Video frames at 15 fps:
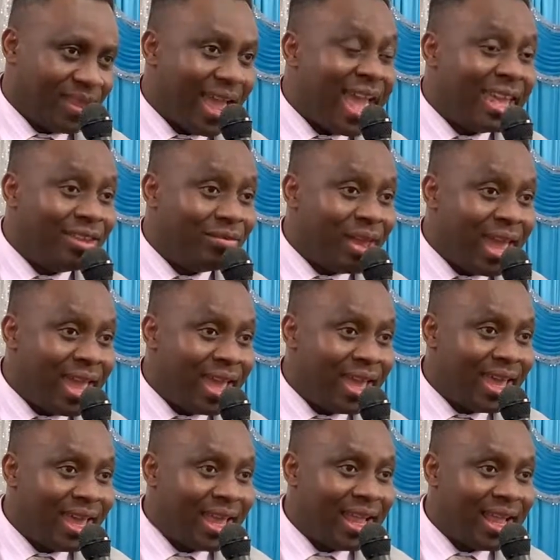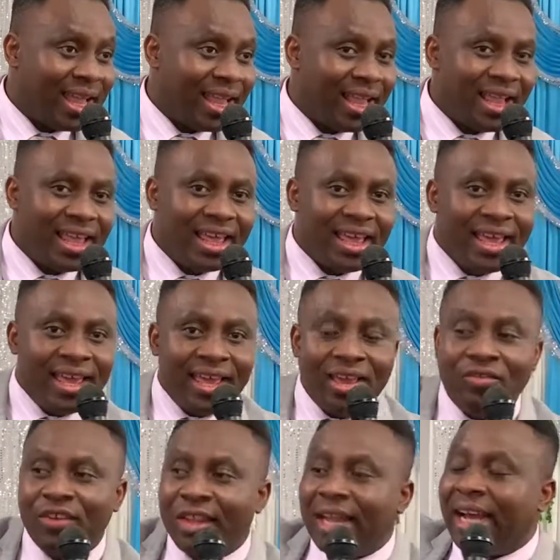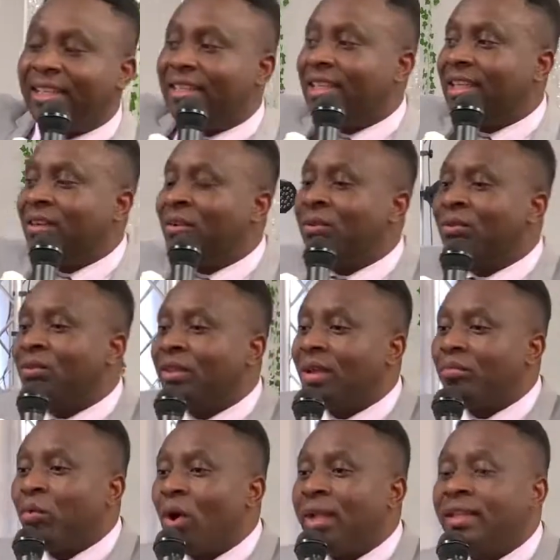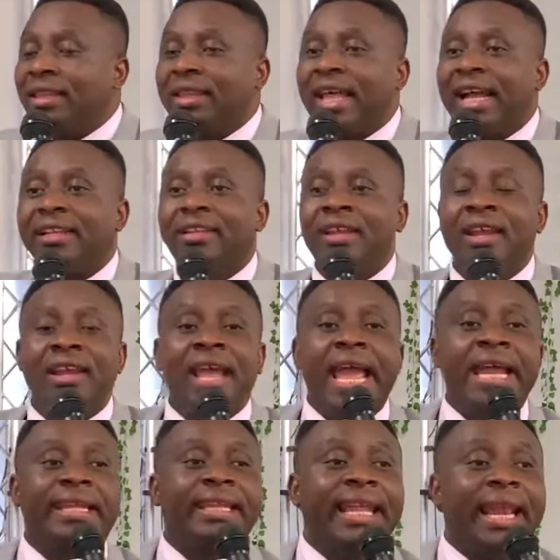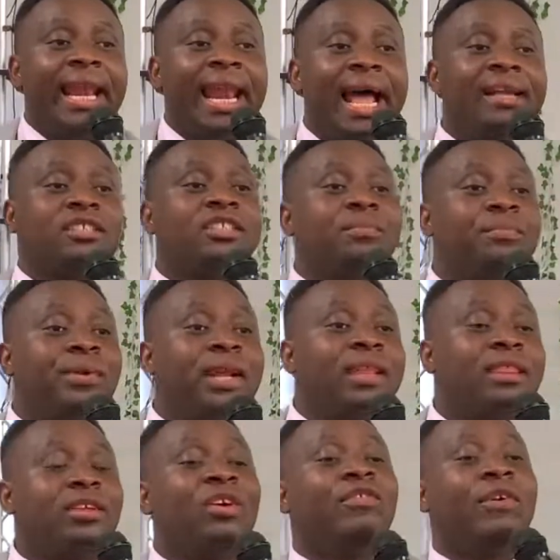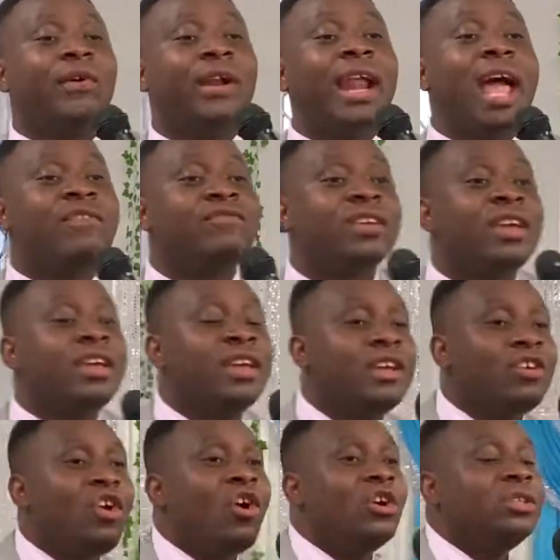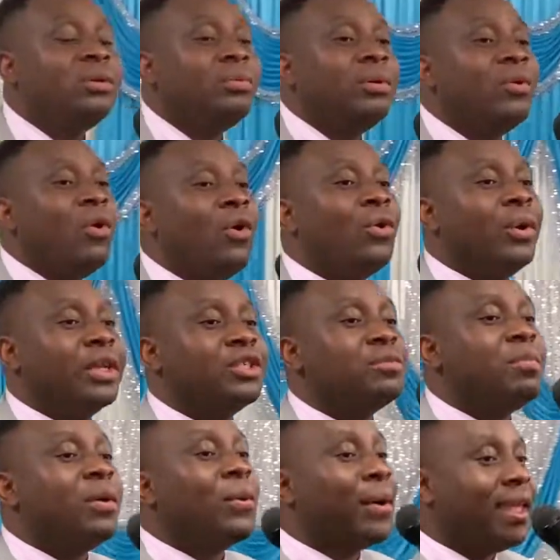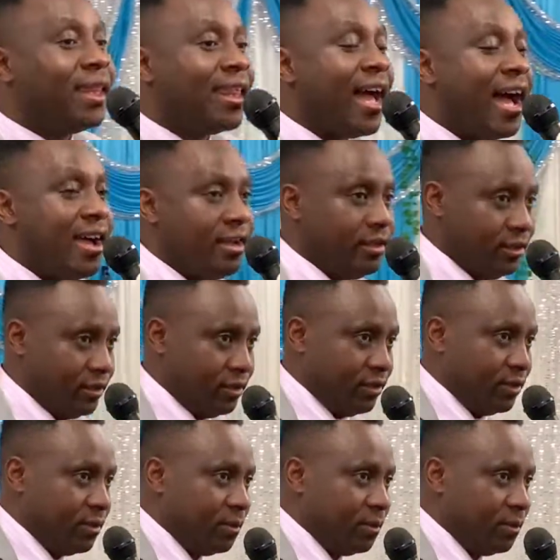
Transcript: Amen. Even until to the point that at the last breath of our life, God will always be with us.